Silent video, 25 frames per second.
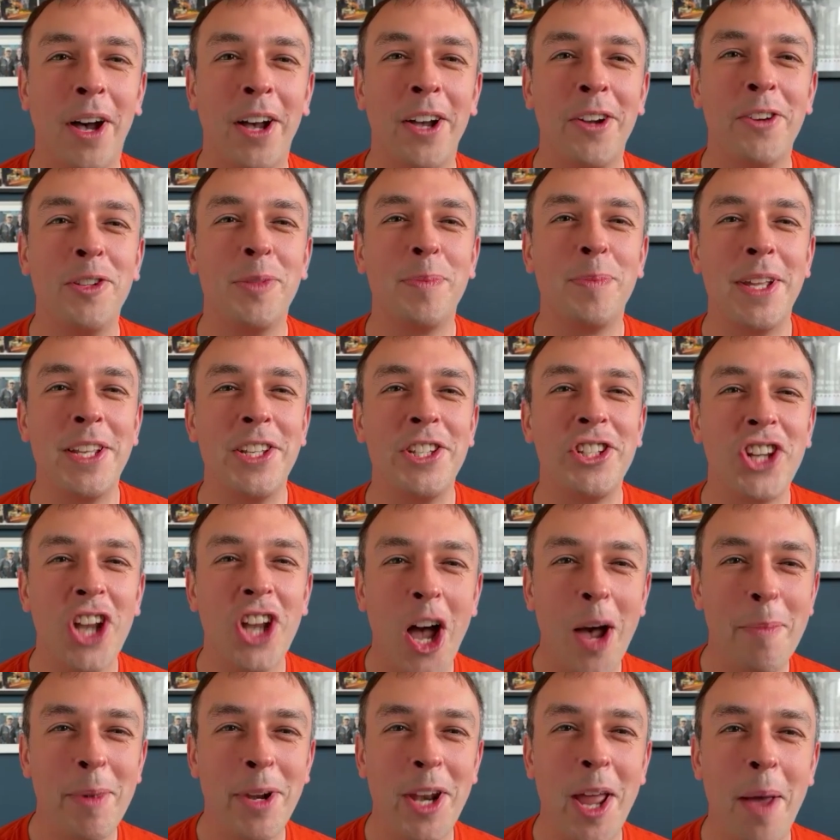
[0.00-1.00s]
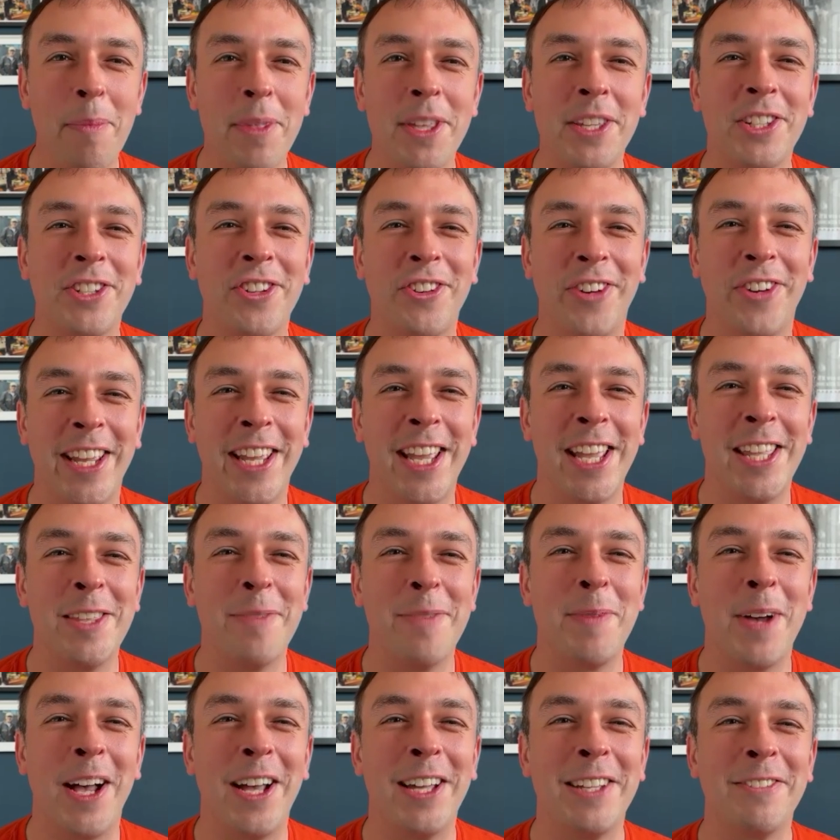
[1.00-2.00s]
who's been charming up the street in the
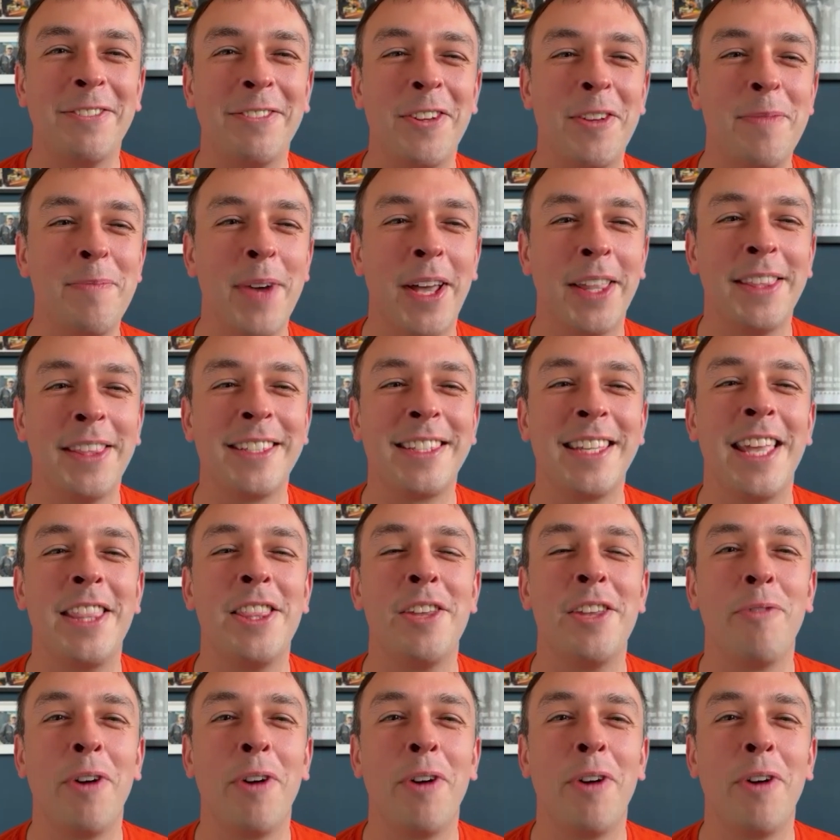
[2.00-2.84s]
past few months in the